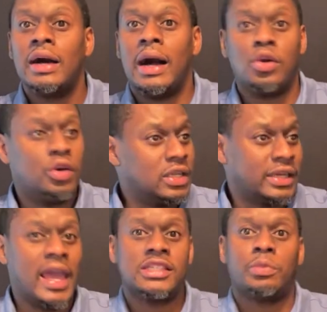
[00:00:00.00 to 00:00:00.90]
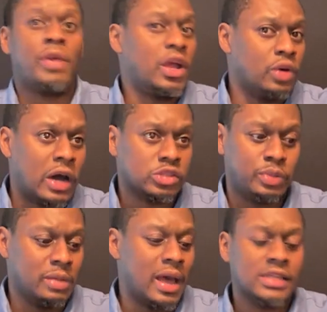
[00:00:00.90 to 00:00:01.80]
I'm going to King Soprano house to
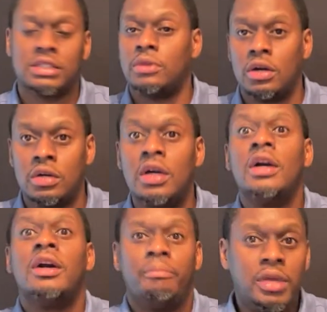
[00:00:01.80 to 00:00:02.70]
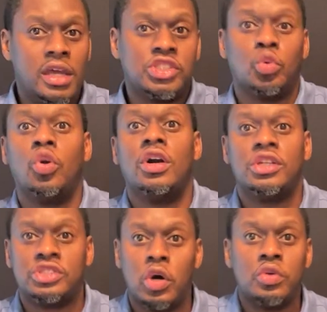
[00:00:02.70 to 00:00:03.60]
play basketball. Me and
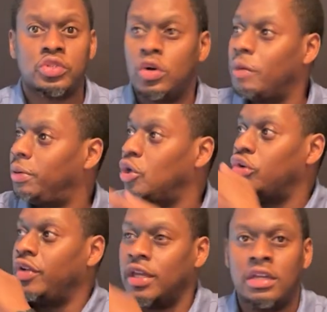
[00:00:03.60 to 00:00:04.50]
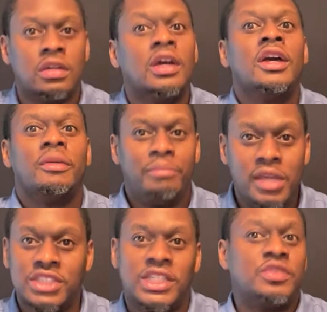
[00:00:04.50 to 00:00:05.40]
Jawan Jones going to play over here. Me
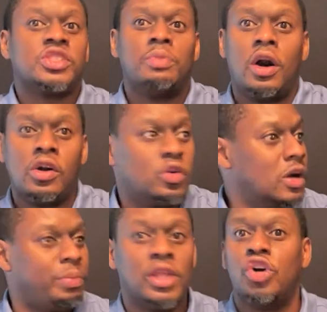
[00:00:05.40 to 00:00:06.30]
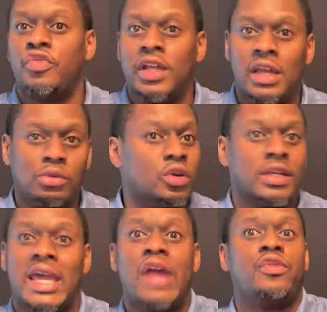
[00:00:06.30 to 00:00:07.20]
and Cedric Small going to play over there. I'm going to
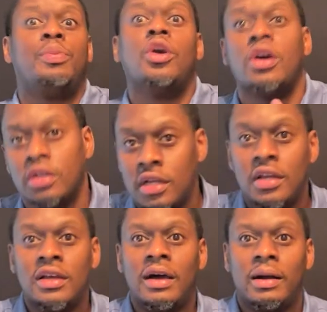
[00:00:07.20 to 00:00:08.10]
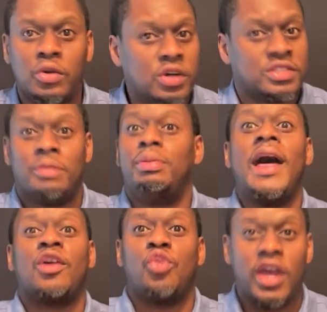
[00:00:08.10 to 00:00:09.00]
Caffrey Park. I'm going to the
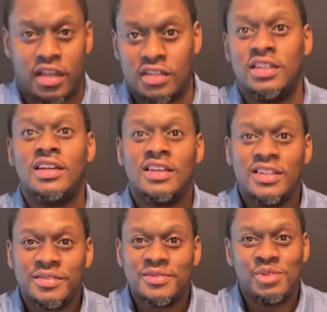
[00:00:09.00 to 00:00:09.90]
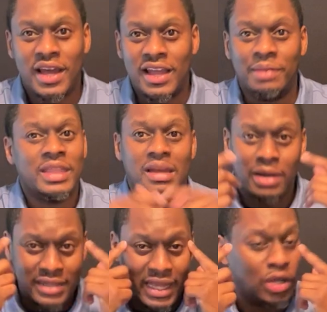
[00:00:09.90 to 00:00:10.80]
Black Wreck, right? I'm thinking
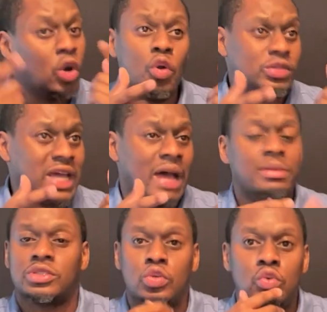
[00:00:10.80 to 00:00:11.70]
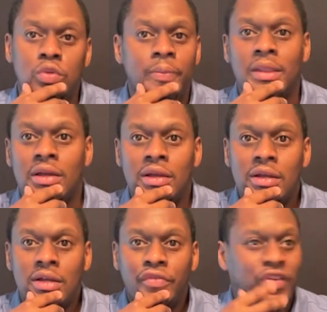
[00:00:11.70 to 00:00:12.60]
about that the whole time in school.
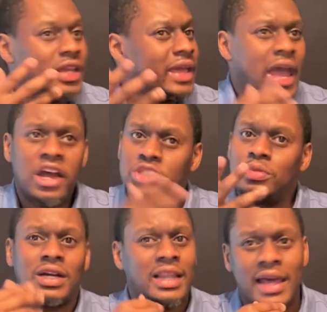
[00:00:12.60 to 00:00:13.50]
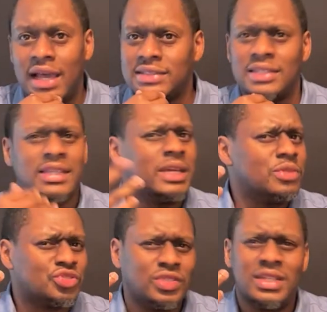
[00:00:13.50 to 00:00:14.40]
Forget algebra class and
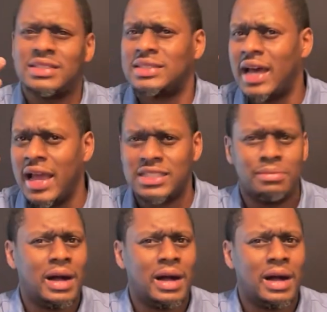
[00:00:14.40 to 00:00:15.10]
chemistry and science and